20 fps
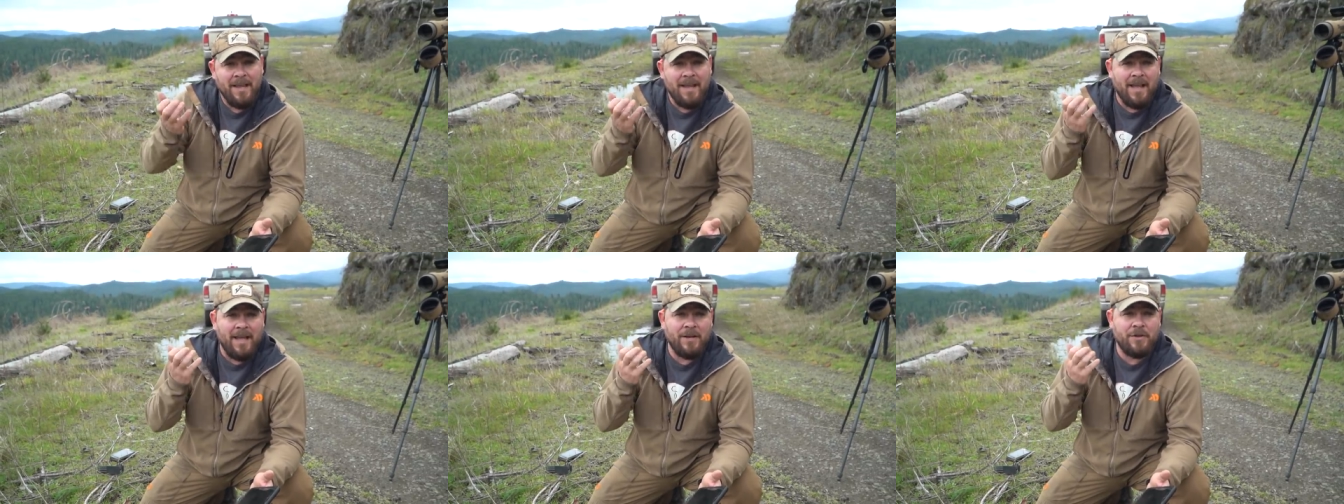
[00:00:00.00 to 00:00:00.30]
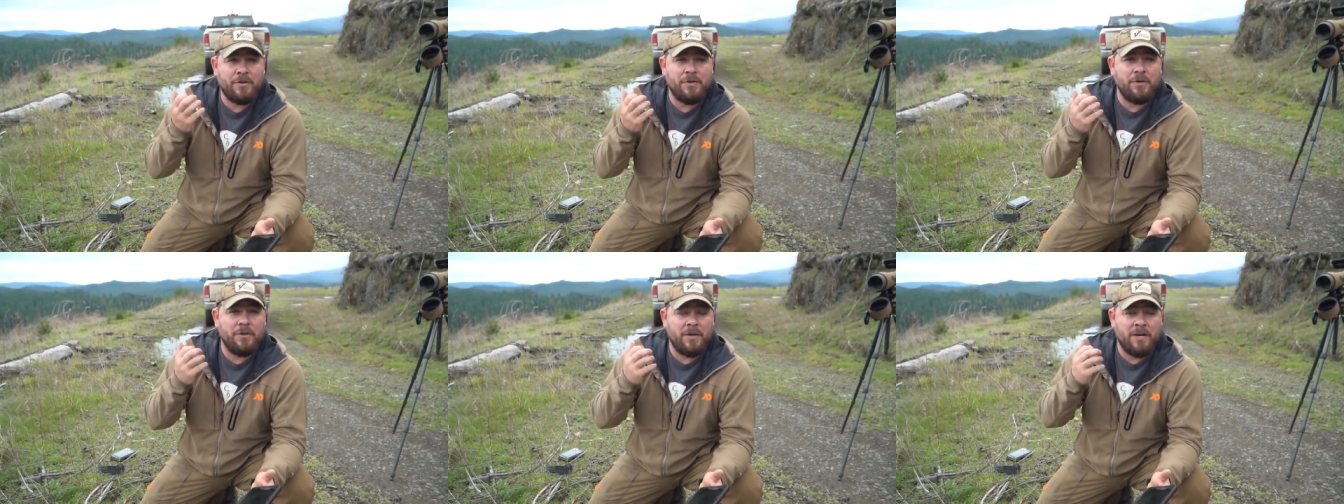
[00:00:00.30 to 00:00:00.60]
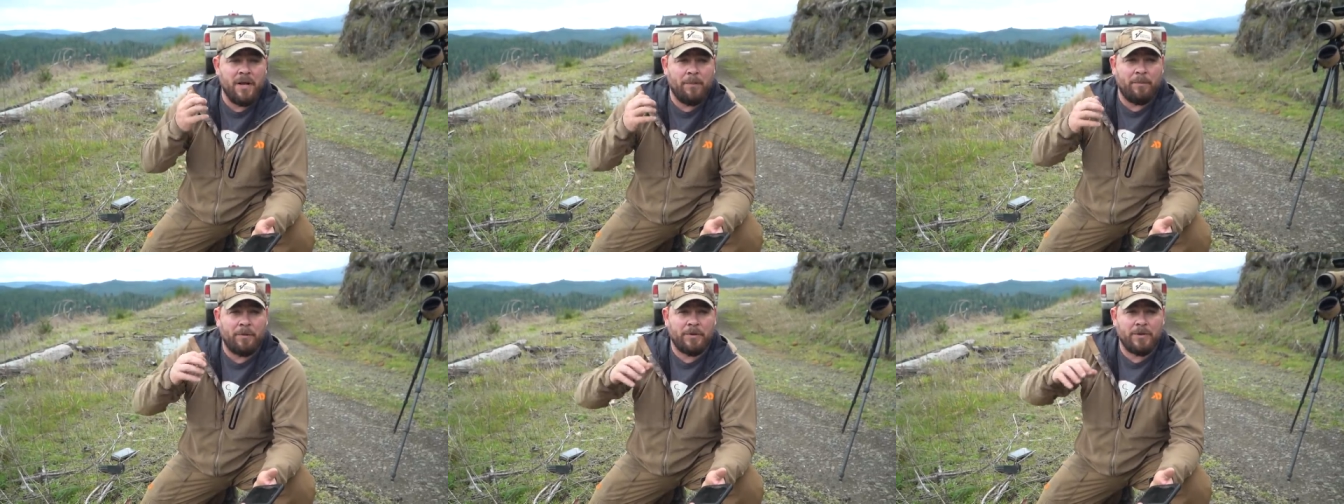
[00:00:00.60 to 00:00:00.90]
and shoot a
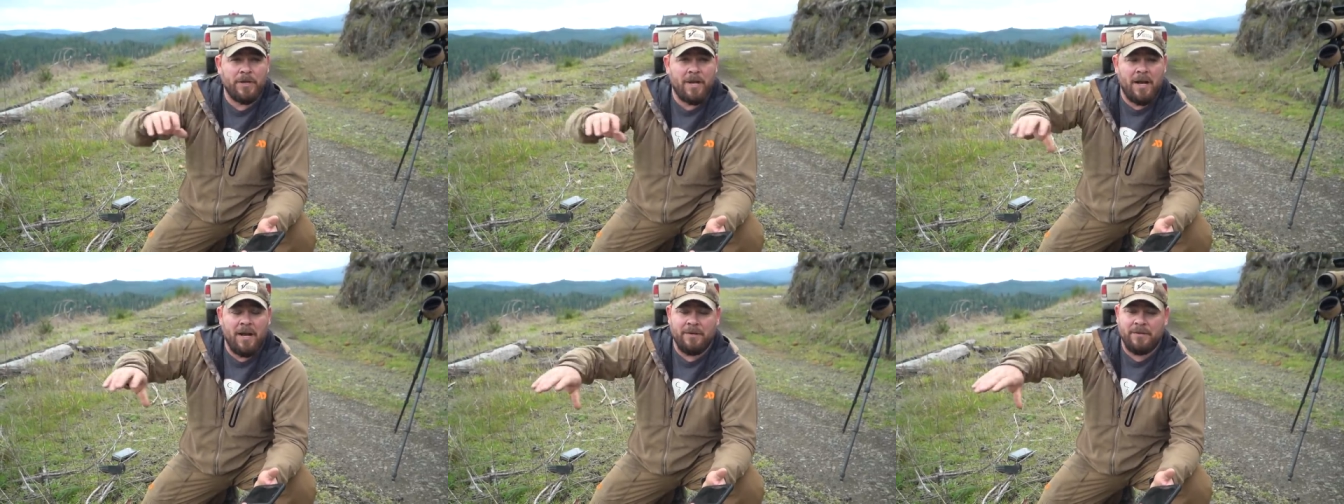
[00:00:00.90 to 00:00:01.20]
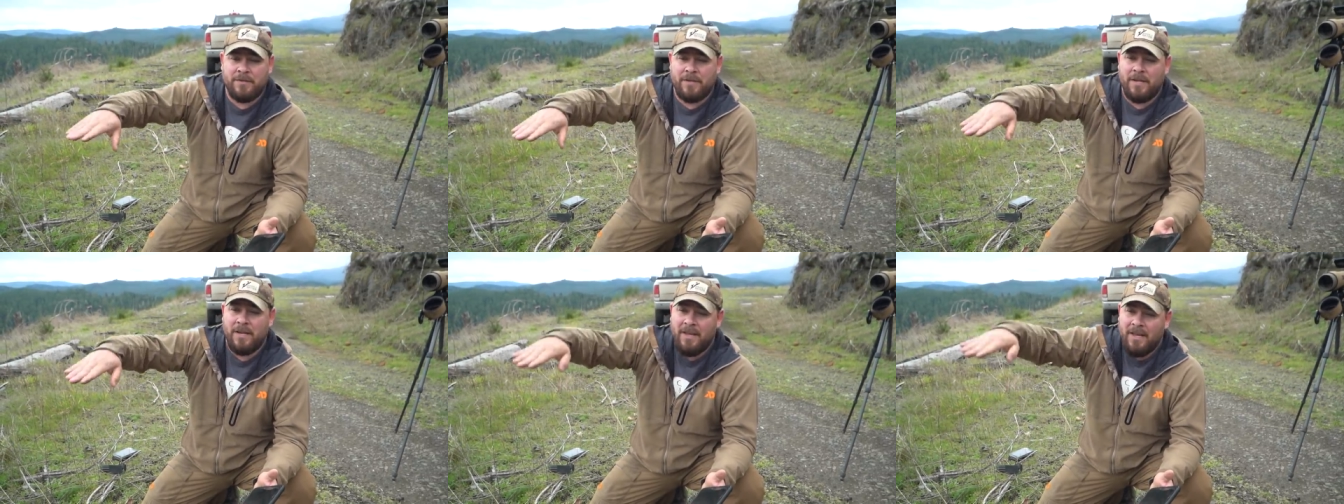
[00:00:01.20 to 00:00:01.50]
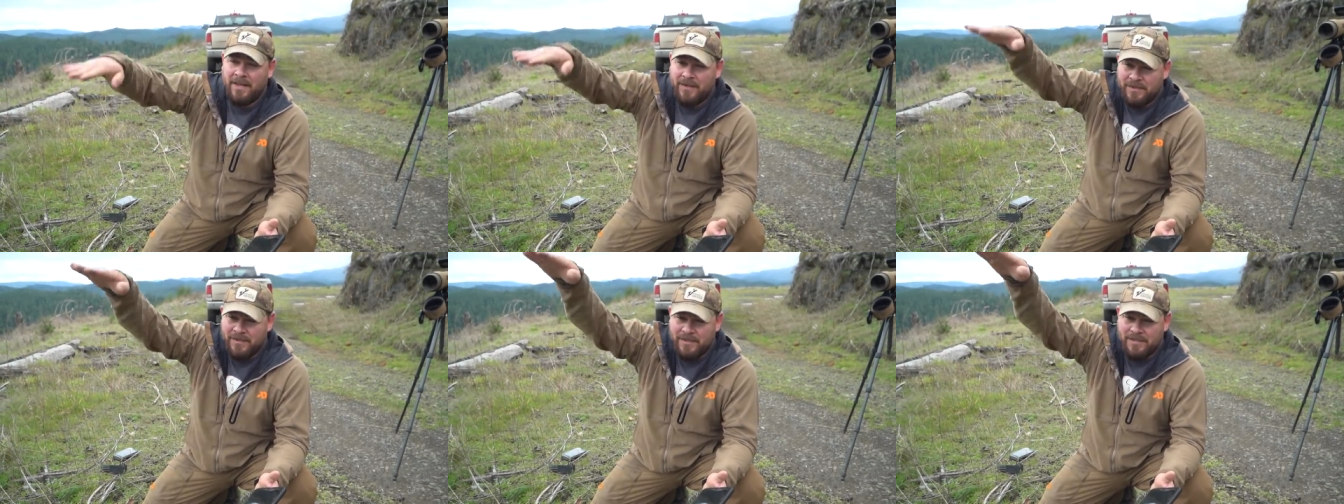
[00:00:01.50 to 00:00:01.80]
couple shots
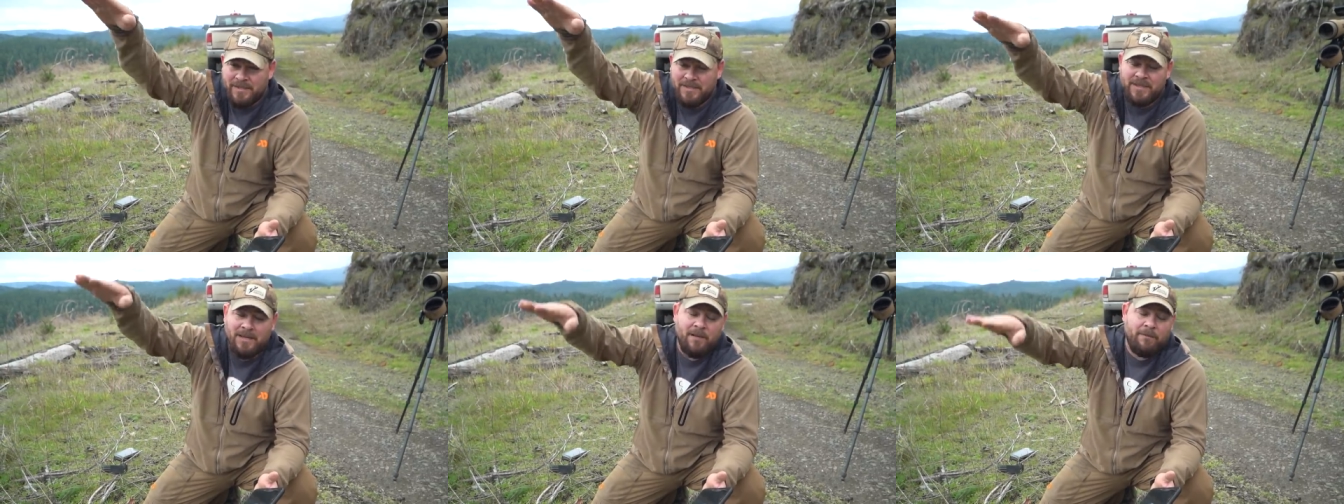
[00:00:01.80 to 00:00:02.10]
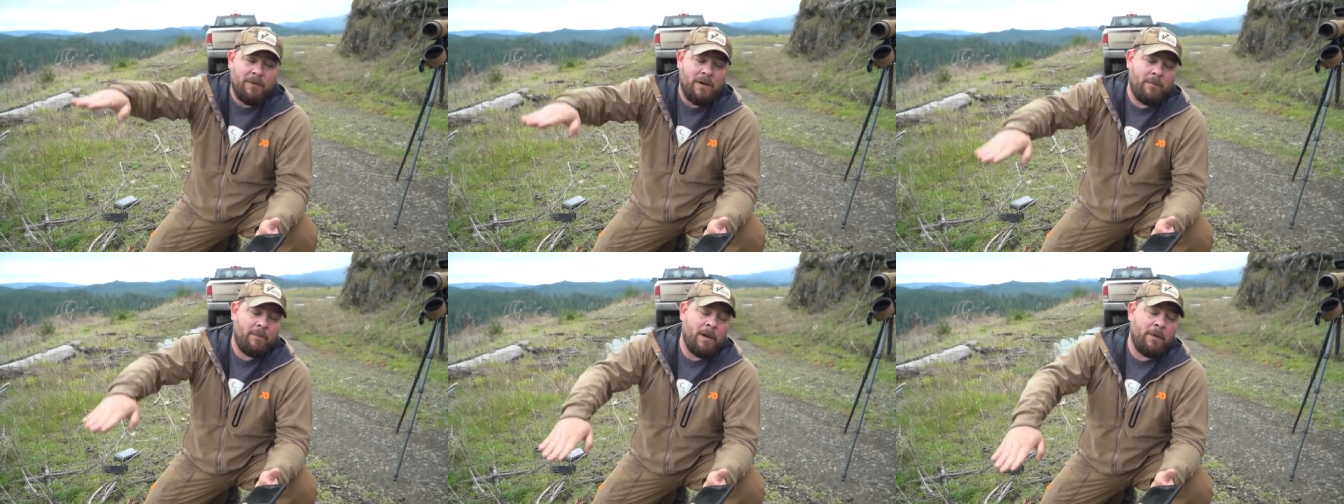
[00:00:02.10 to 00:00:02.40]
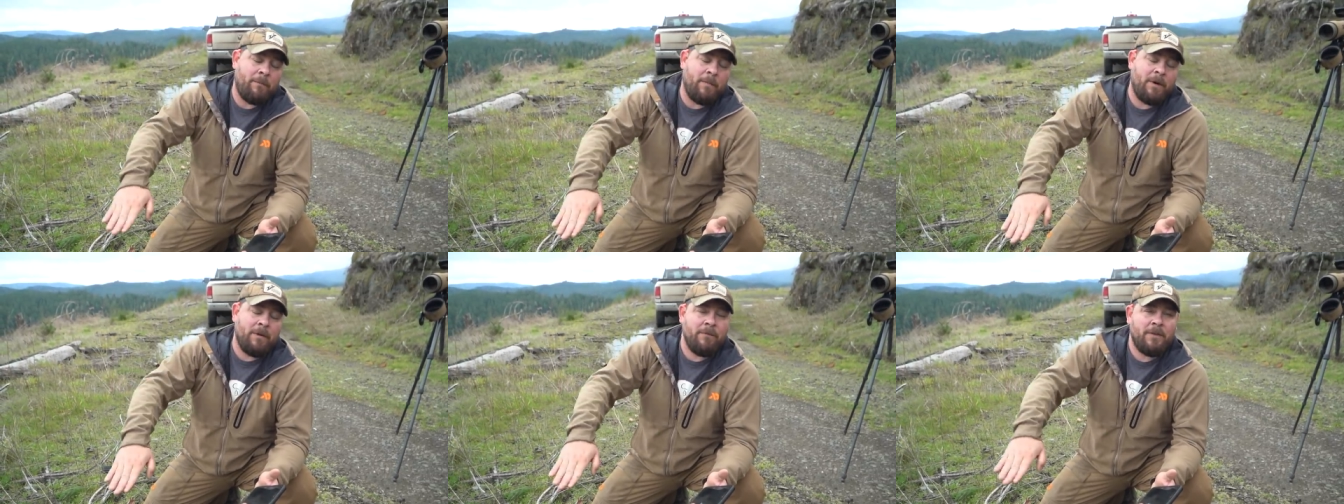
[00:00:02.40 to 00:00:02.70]
just to see if I'm
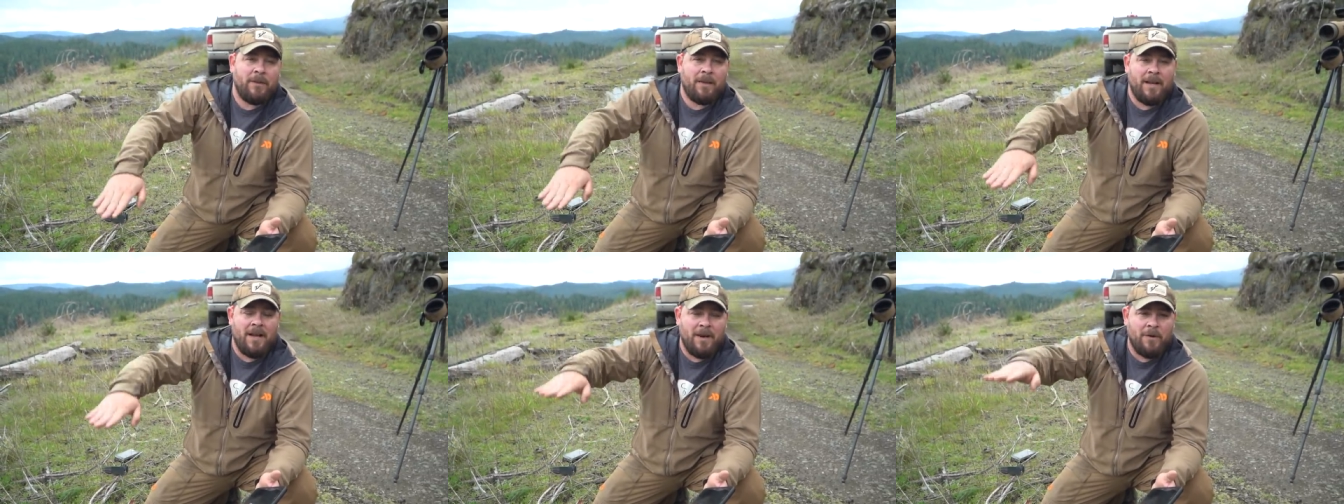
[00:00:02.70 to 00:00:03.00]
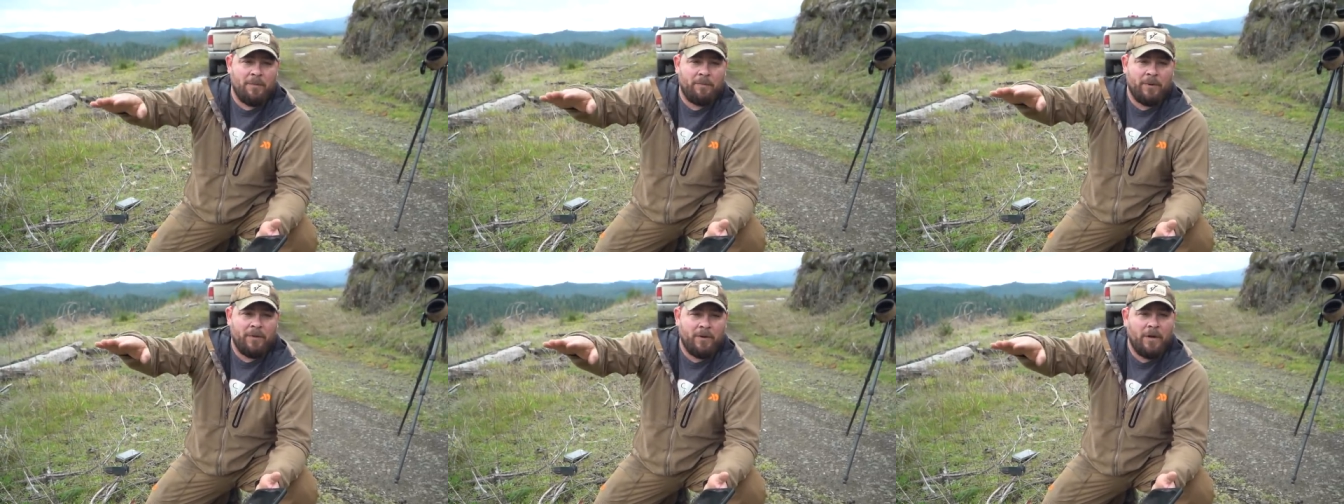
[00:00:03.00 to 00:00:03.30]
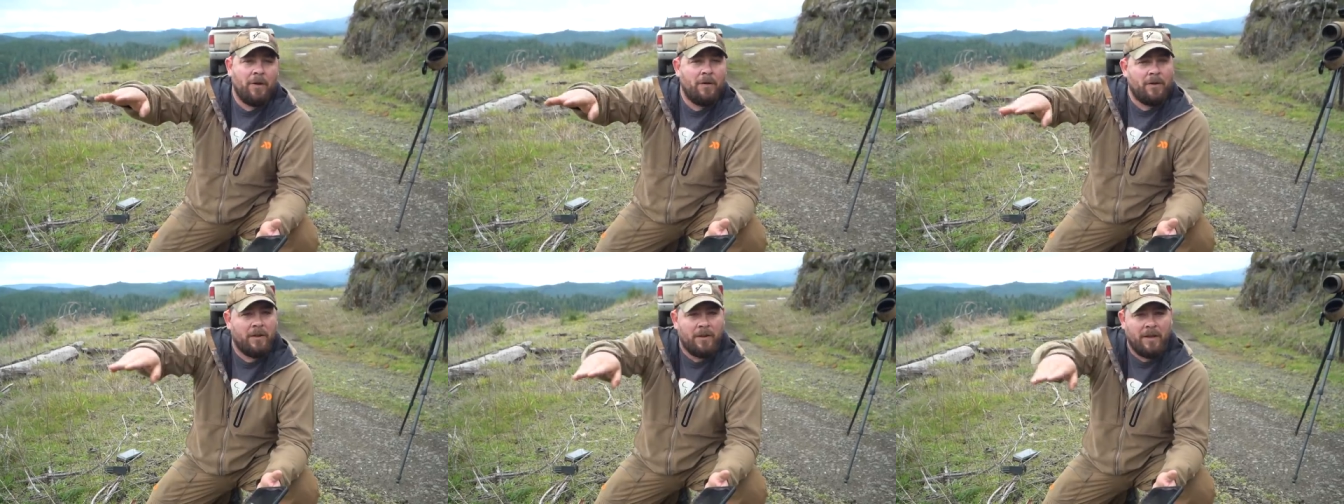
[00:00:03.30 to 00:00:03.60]
above the line or
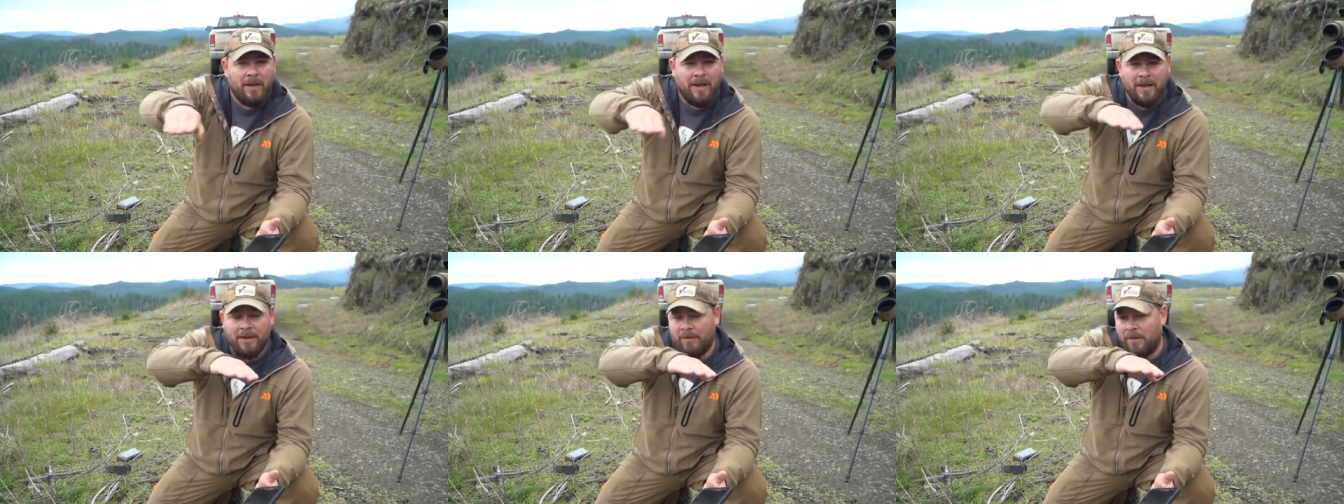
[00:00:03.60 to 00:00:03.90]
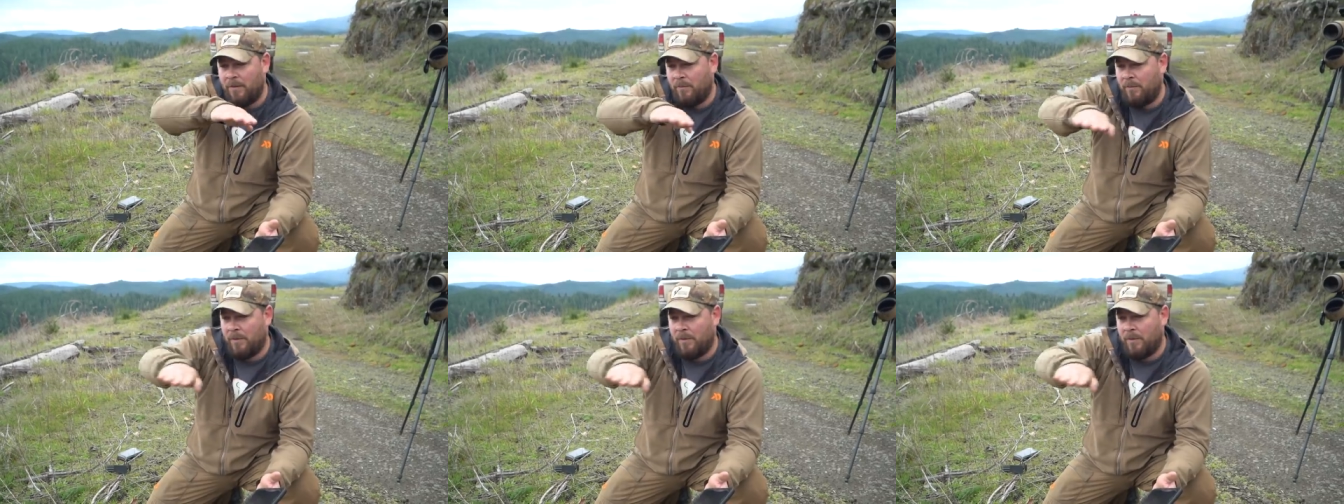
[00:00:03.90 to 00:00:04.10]
below the line.